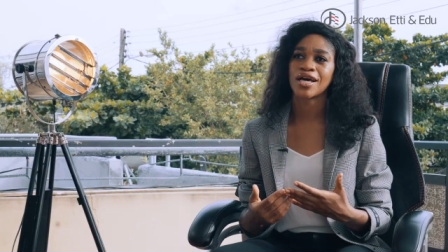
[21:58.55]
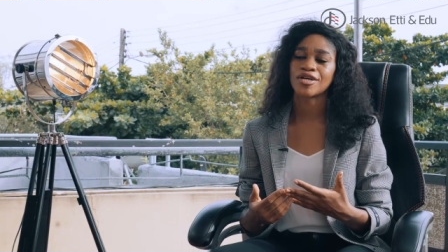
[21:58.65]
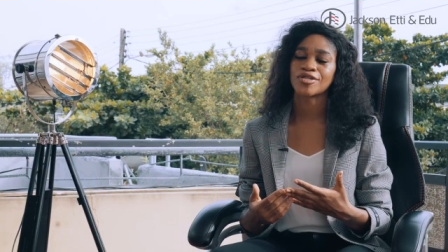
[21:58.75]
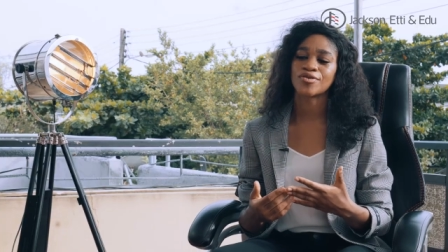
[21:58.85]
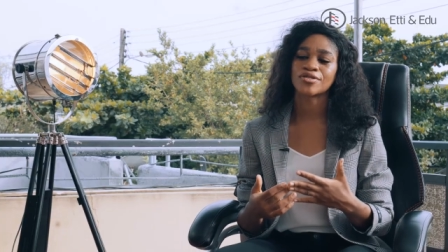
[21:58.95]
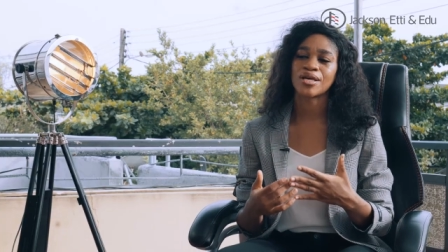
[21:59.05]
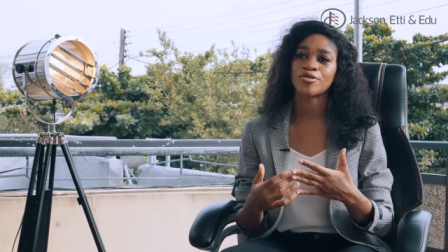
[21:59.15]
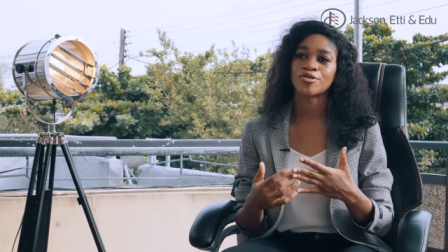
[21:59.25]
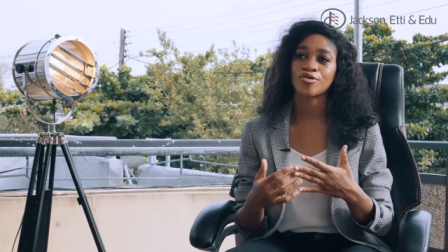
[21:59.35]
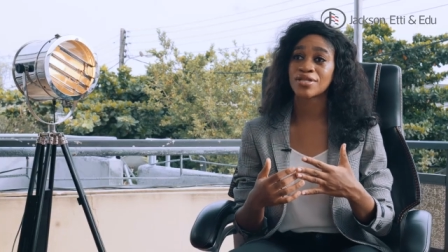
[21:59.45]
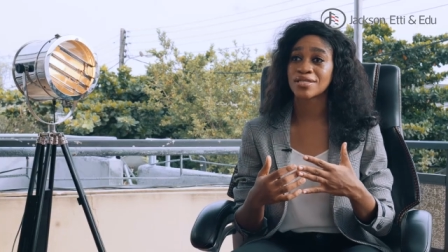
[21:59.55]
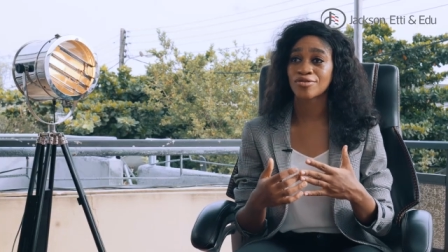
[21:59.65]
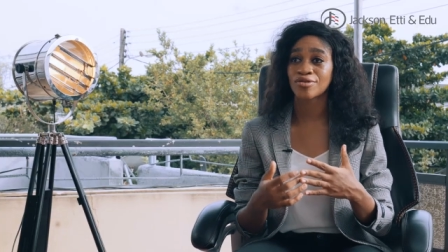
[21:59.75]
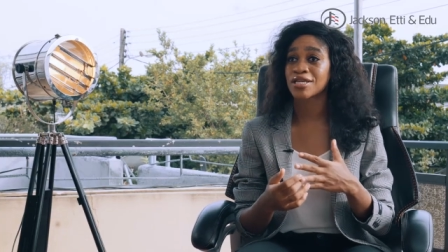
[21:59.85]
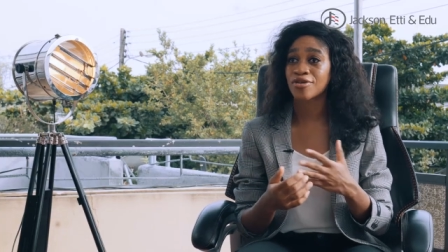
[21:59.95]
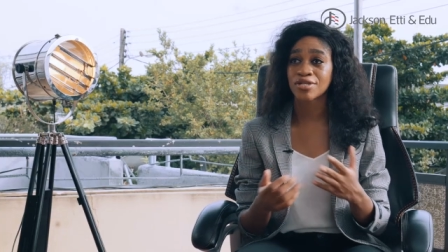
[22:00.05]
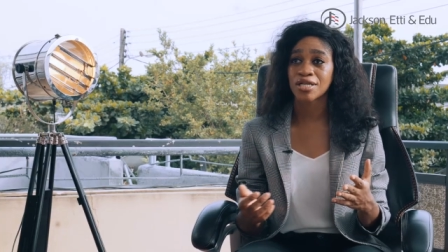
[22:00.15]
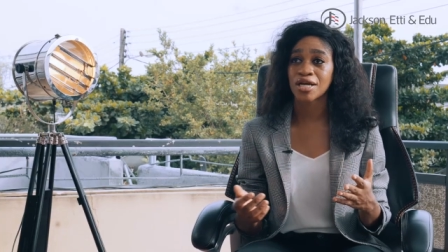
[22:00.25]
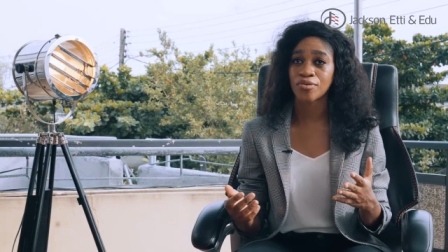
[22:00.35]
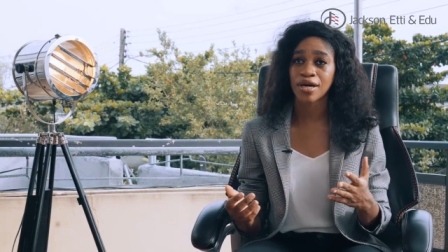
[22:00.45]
So it's able to do all these things on Education
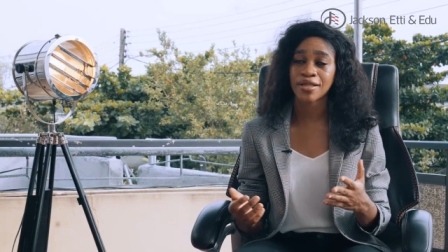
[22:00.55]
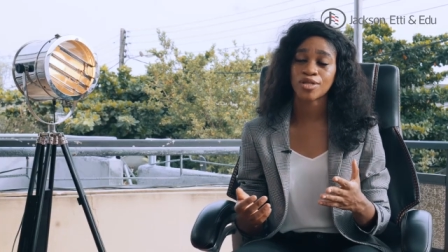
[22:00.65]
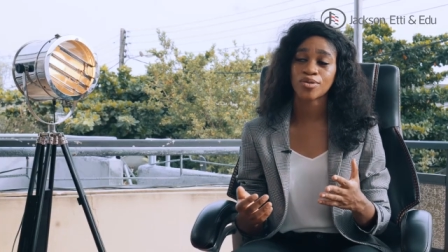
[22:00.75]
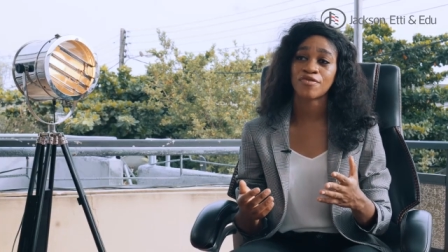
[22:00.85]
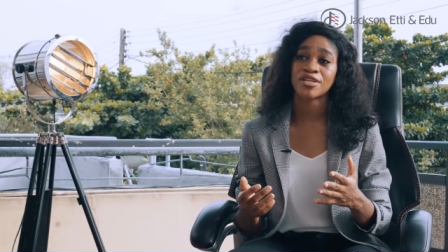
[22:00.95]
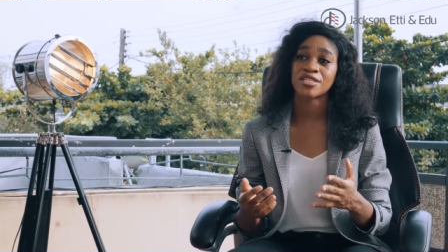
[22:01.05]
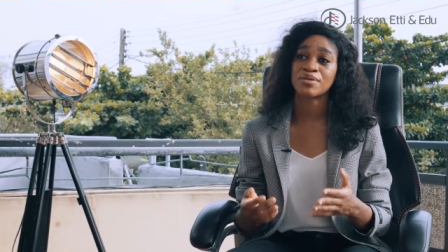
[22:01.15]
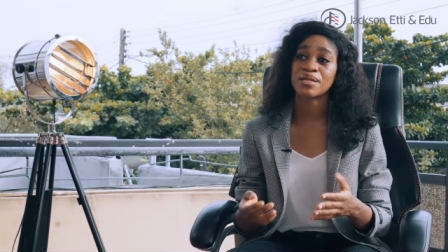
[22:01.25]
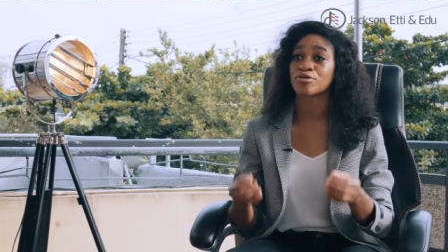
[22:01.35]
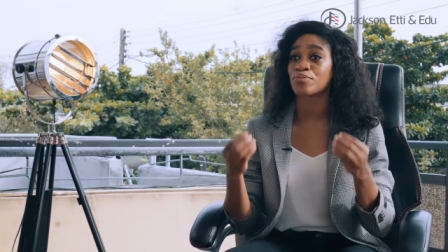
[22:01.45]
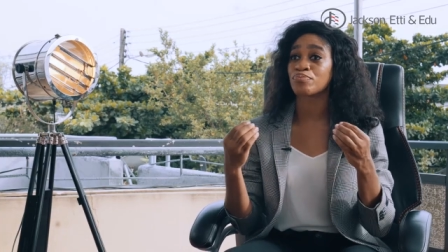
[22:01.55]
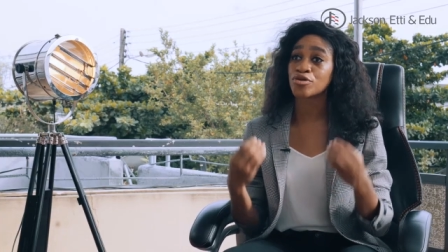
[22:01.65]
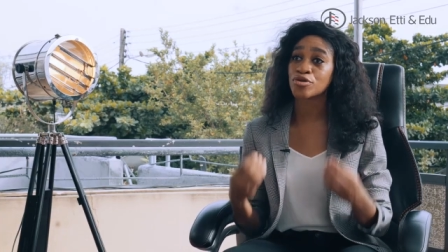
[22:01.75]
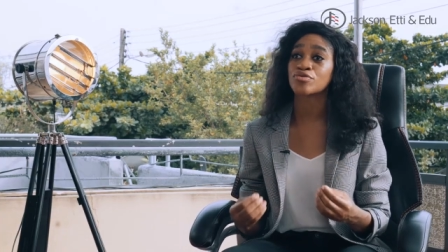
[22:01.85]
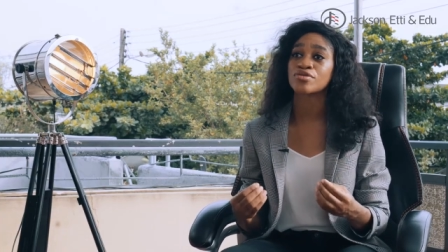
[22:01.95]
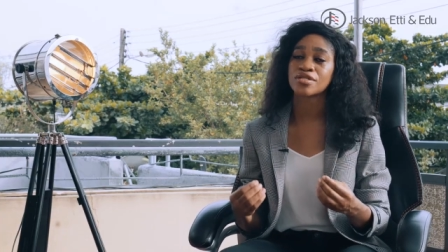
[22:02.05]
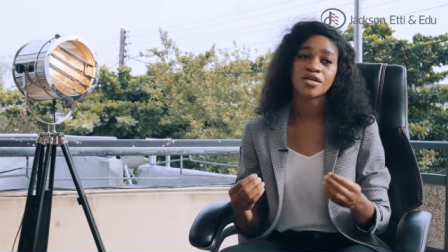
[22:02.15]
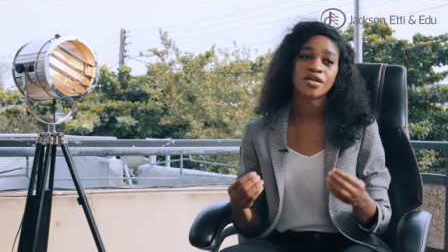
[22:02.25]
Network, and that's what we've actually been able to build